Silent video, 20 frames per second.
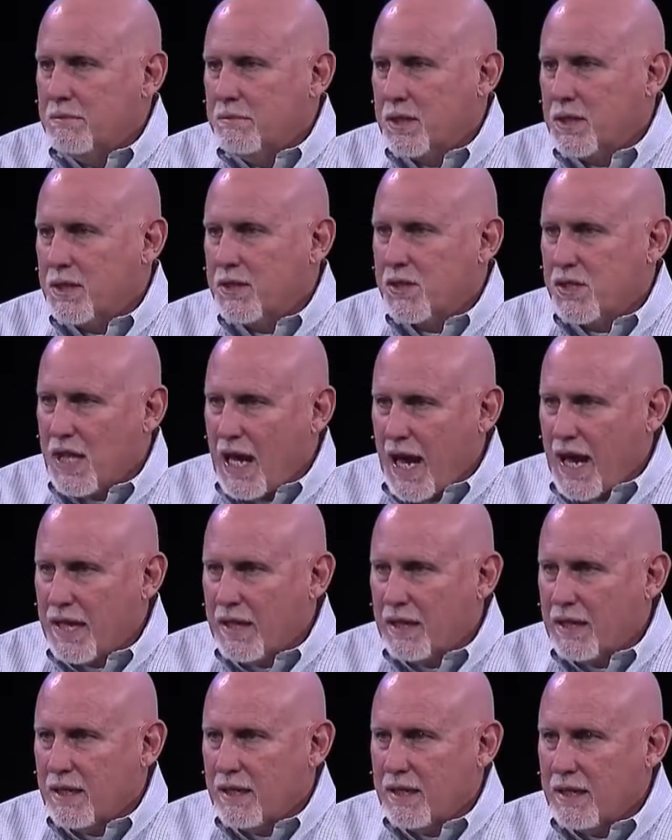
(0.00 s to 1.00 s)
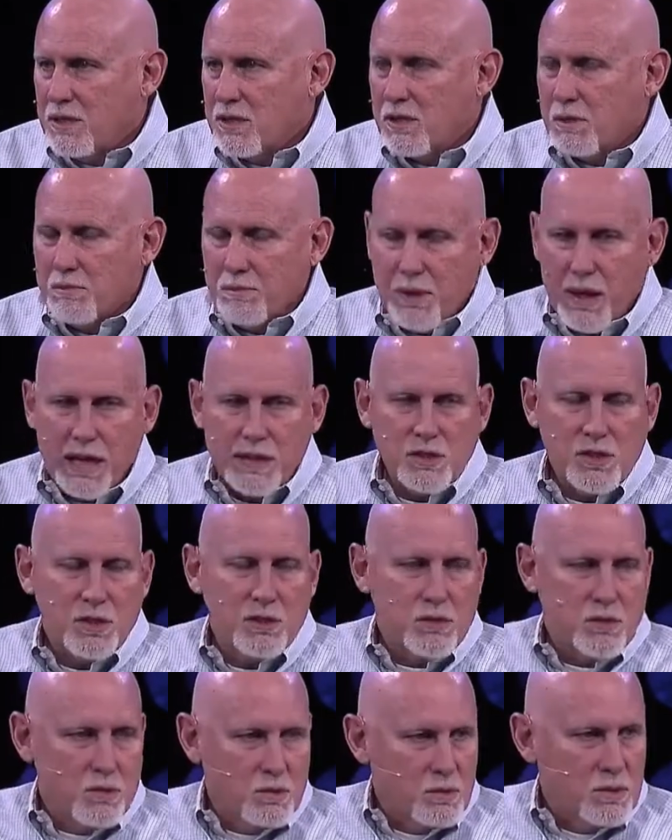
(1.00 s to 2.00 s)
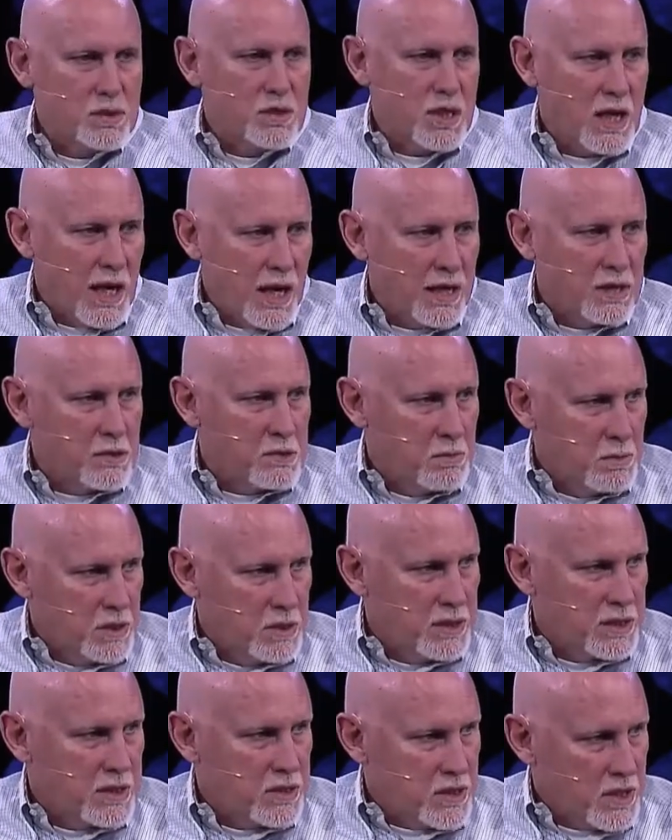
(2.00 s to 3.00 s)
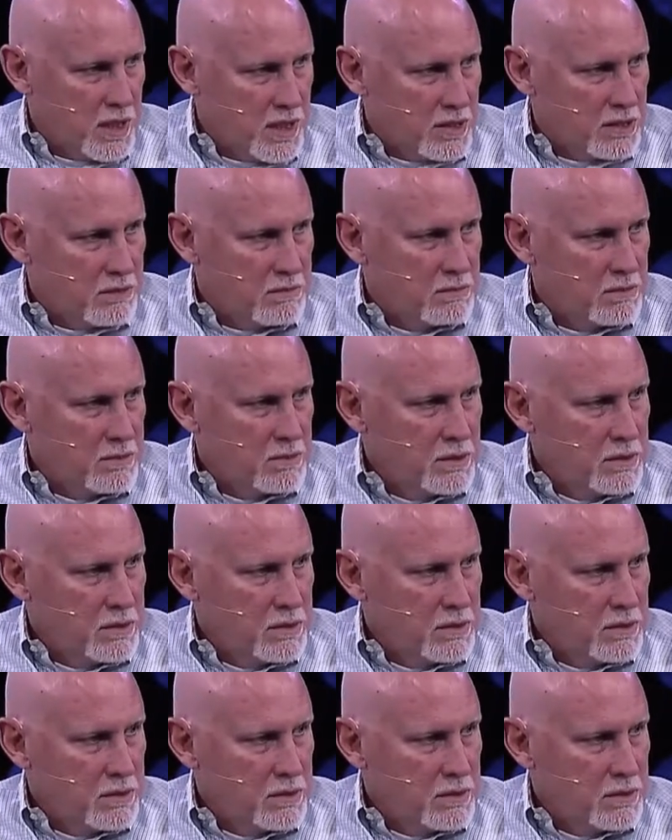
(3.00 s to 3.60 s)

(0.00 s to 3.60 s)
Because that is the process through which God is building his kingdom.